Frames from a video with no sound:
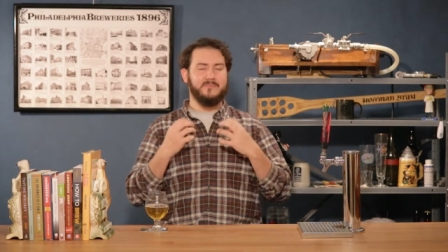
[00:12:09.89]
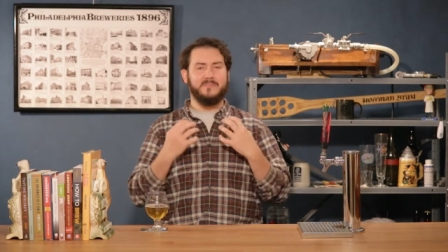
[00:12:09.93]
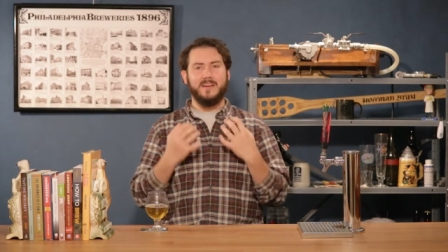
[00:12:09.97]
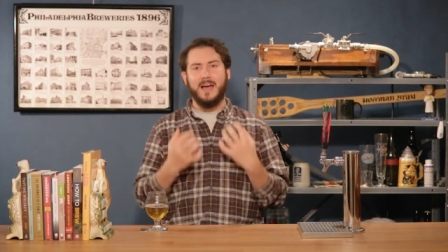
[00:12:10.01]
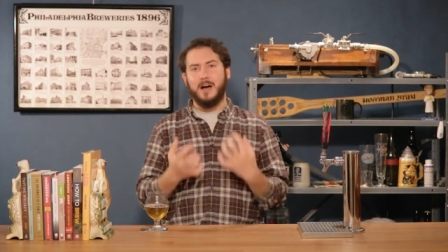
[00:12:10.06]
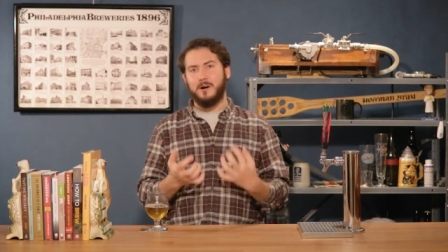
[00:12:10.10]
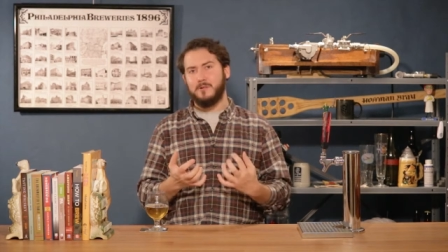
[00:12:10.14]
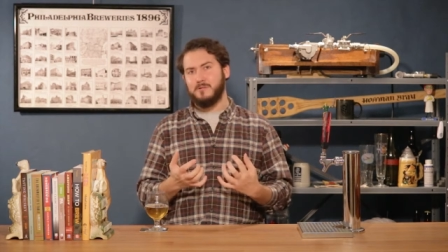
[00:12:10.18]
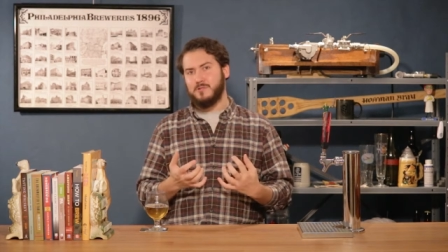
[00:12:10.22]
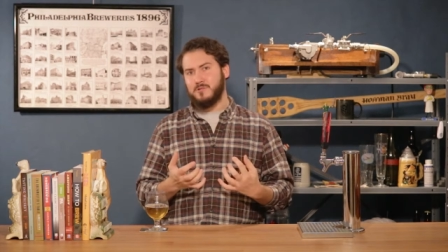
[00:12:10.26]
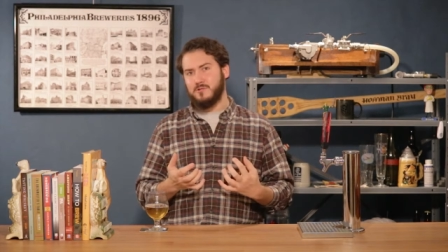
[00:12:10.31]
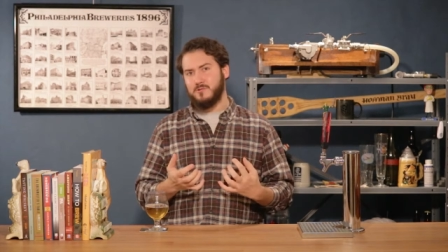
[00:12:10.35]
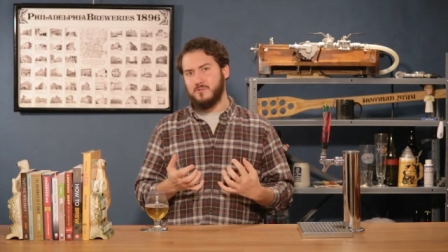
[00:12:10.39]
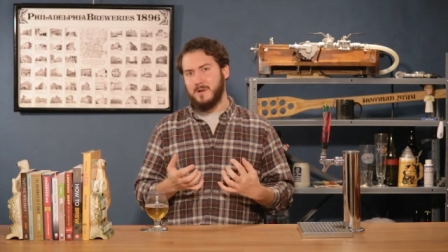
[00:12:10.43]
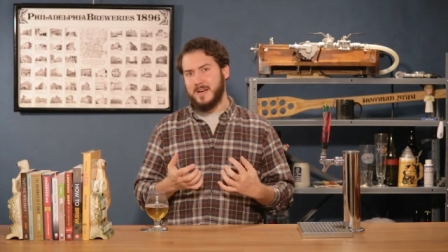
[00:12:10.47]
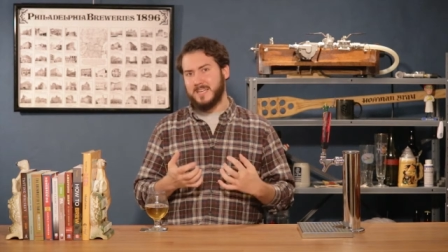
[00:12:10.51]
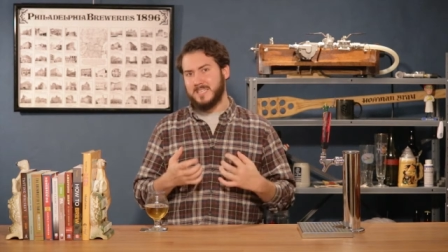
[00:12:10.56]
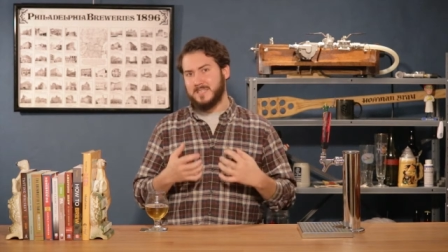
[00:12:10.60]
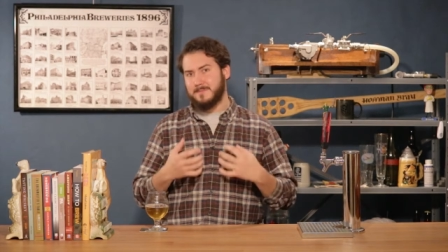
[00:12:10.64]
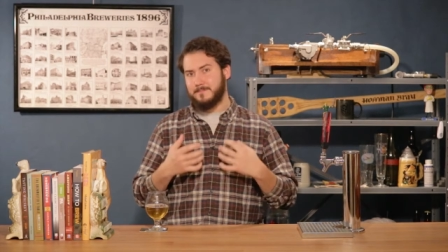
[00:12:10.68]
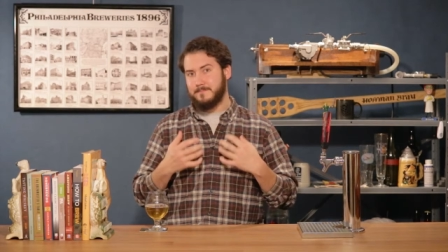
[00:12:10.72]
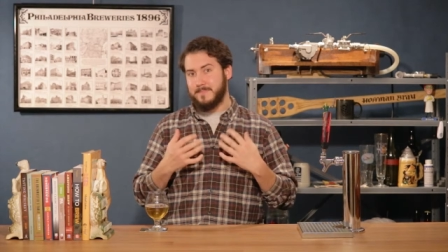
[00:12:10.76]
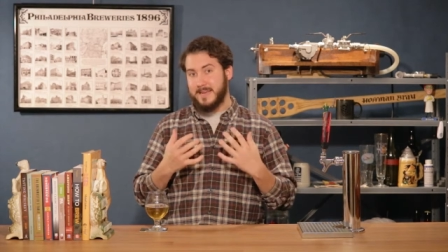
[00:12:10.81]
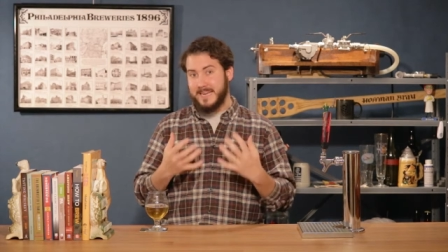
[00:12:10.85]
value
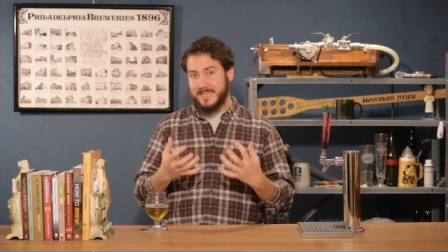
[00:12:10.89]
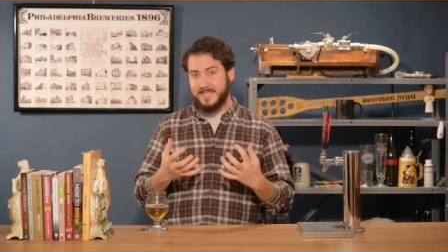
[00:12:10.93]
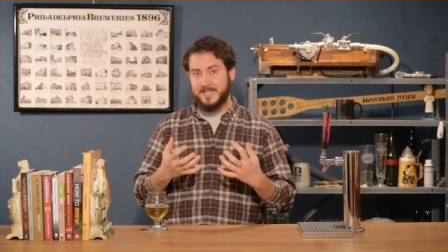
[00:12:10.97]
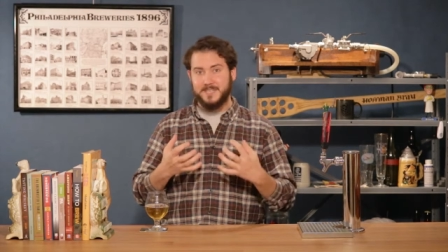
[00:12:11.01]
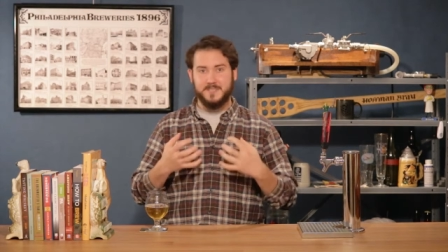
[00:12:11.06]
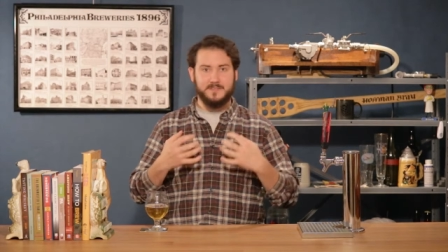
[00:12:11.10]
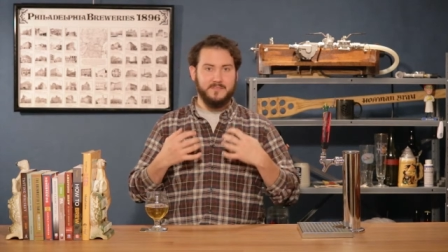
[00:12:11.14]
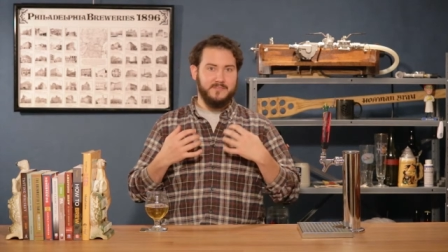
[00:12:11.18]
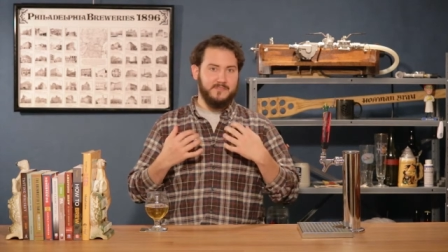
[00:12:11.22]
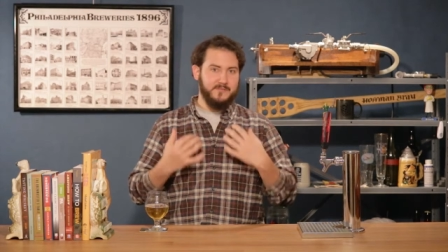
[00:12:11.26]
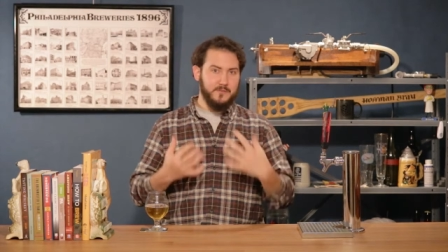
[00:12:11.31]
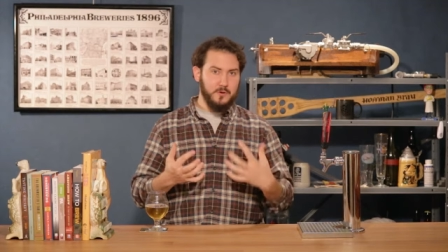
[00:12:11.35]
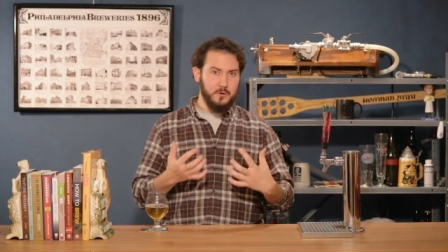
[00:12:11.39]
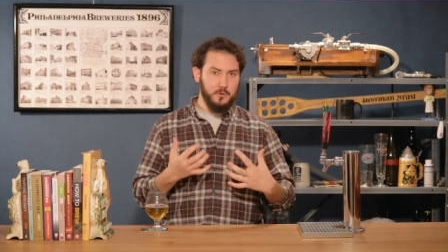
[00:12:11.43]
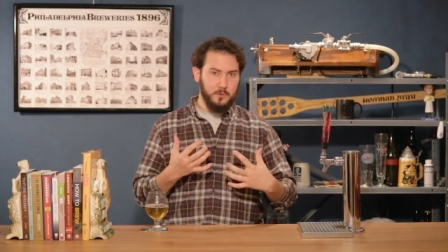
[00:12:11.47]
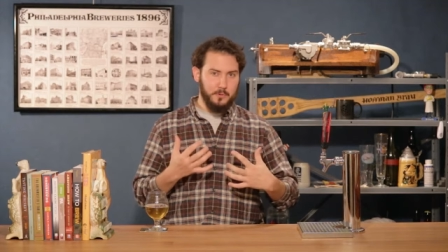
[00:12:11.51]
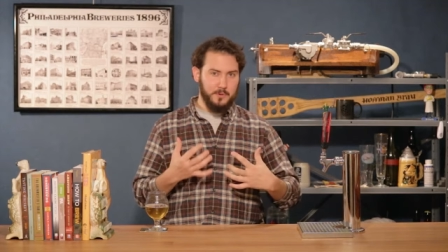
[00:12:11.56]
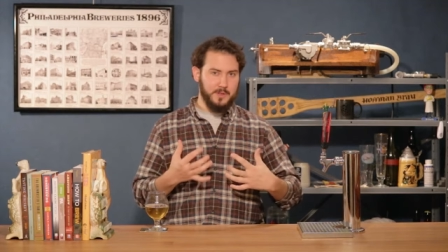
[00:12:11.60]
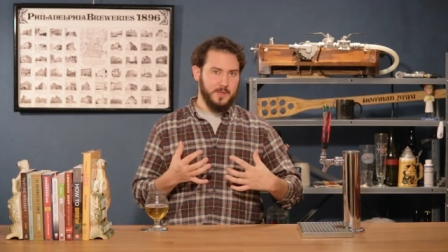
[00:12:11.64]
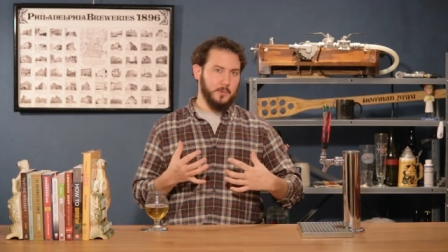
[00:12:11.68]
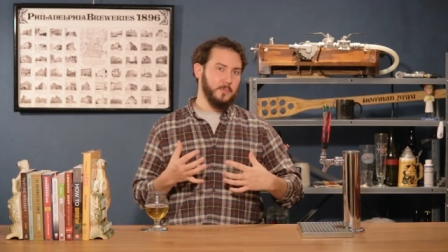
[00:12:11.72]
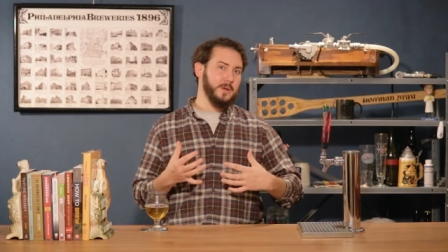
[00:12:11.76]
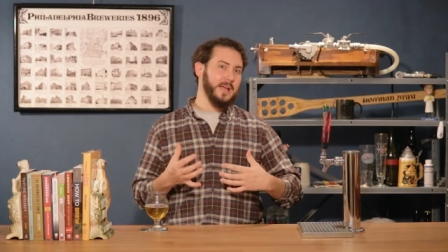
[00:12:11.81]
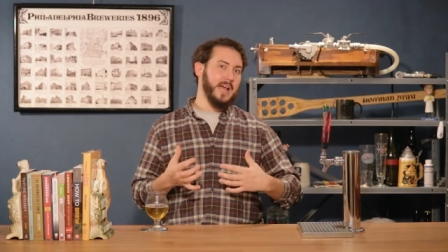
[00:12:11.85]
as pieces of
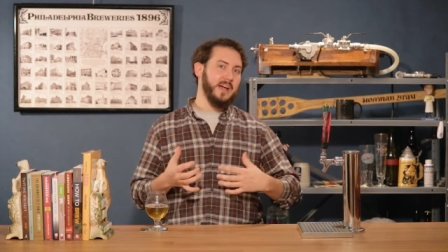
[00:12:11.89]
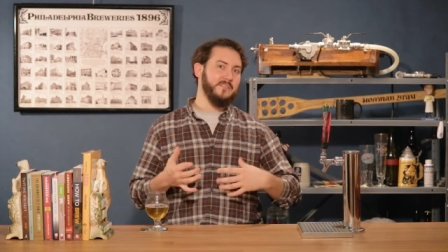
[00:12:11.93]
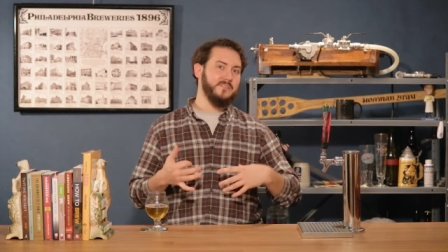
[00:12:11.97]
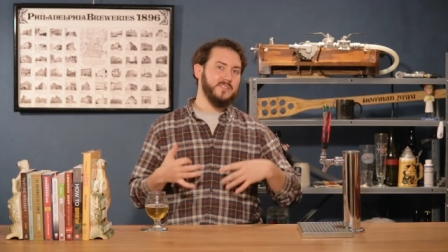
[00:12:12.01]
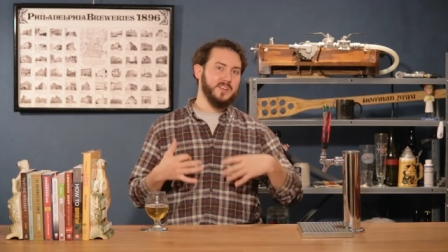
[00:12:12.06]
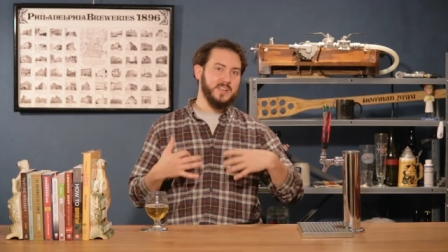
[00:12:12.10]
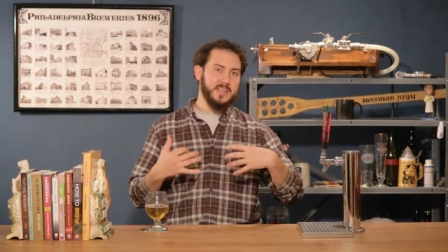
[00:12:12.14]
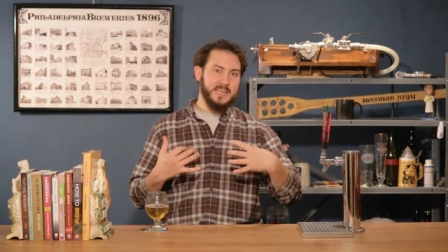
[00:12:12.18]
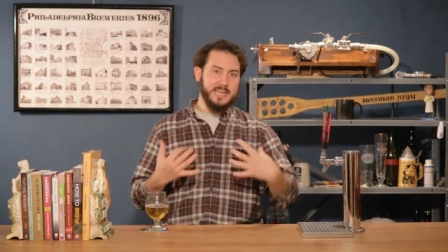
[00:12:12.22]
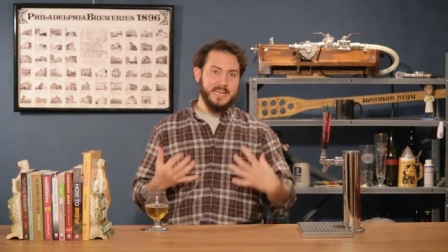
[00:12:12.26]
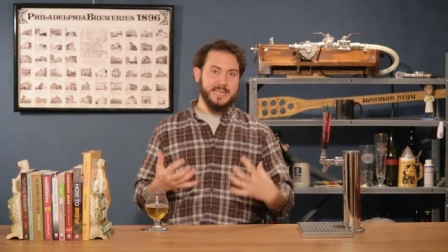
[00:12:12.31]
food that we have to